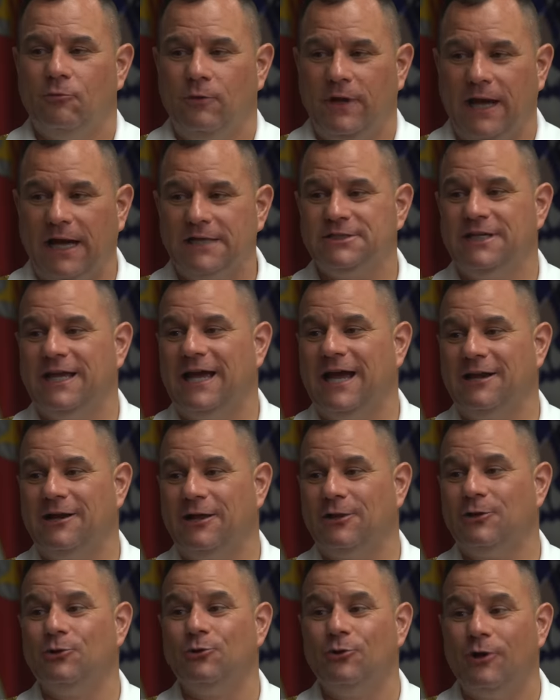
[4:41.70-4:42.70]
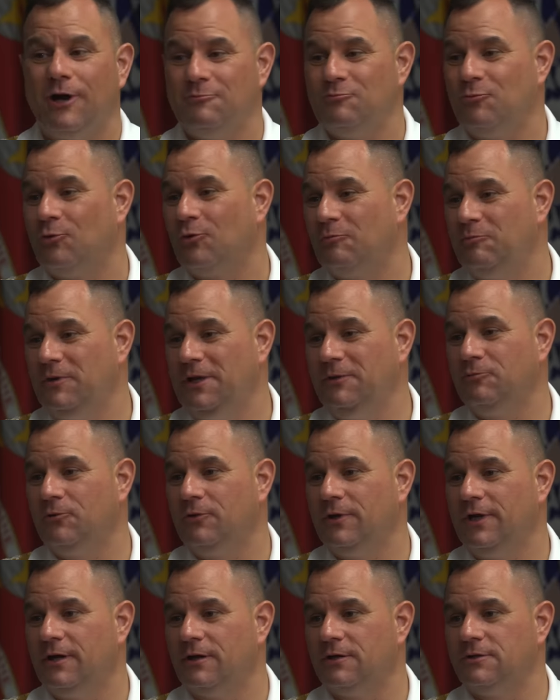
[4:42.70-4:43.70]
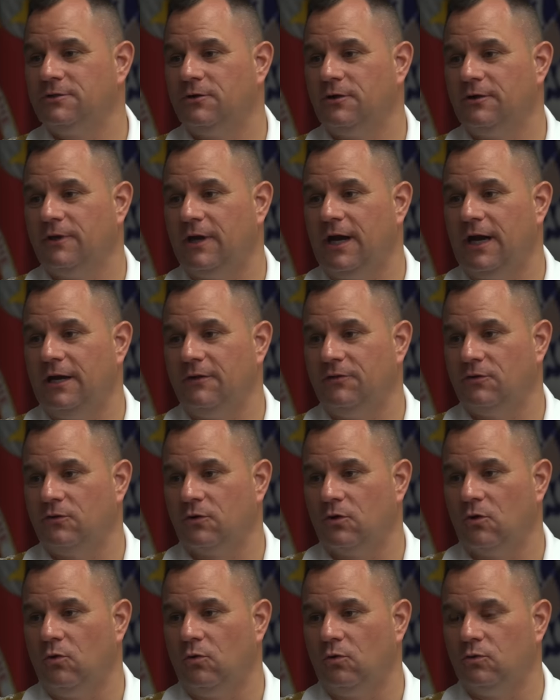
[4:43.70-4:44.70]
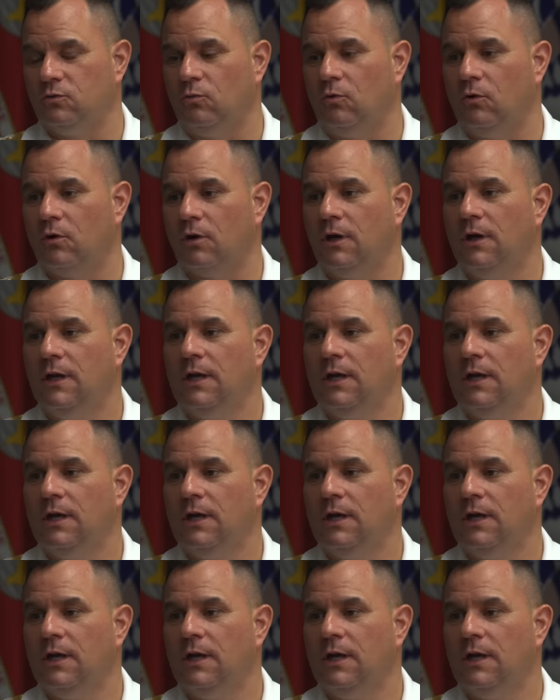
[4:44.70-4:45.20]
We actually had a lot more people here during the height of the Cold War.